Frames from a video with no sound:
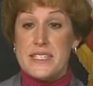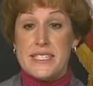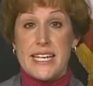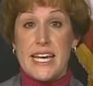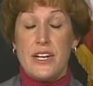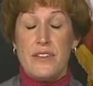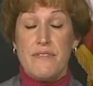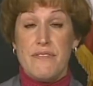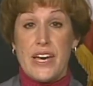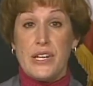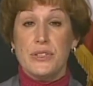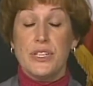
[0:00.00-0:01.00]
the state and
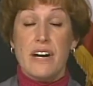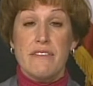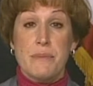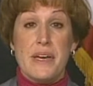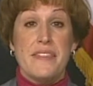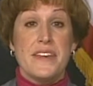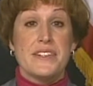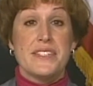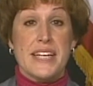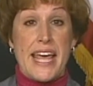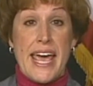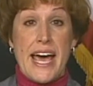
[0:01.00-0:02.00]
federal government, there's
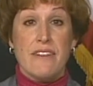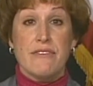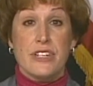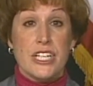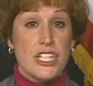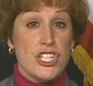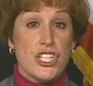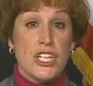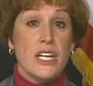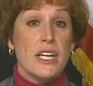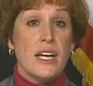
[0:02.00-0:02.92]
an average